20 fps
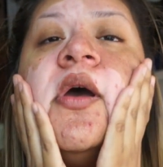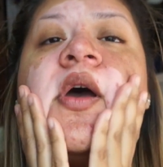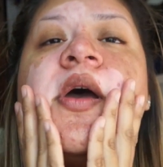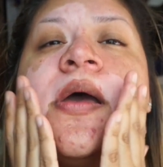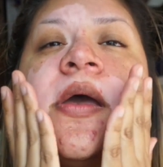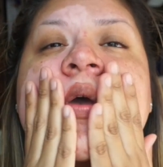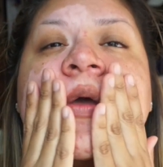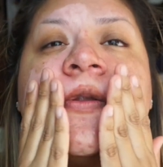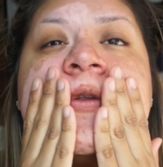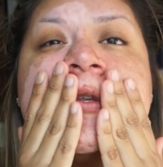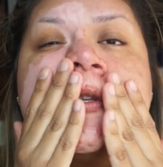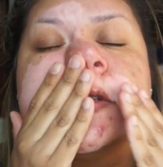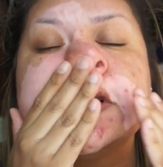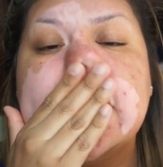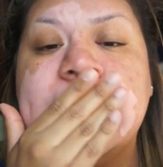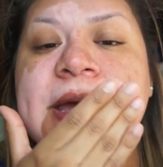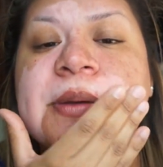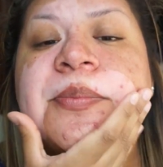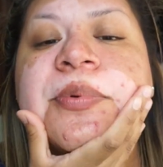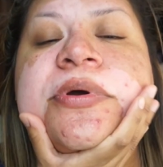And
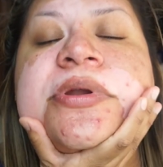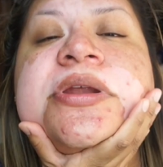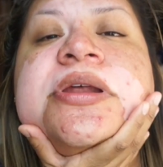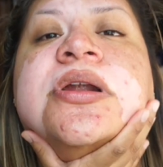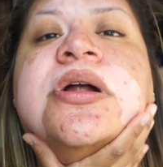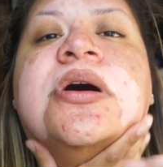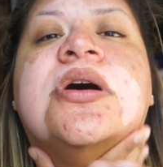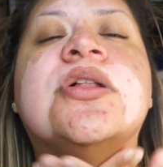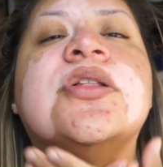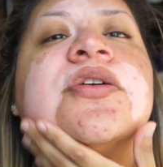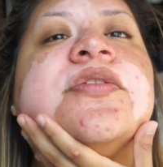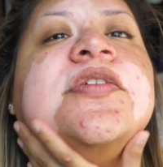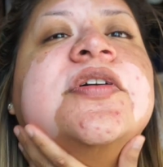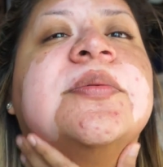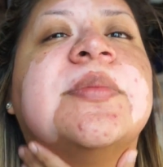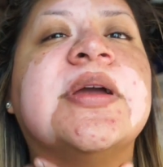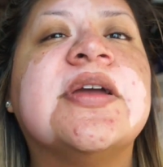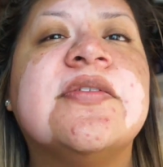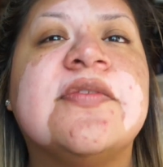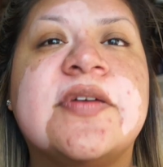I put it all over my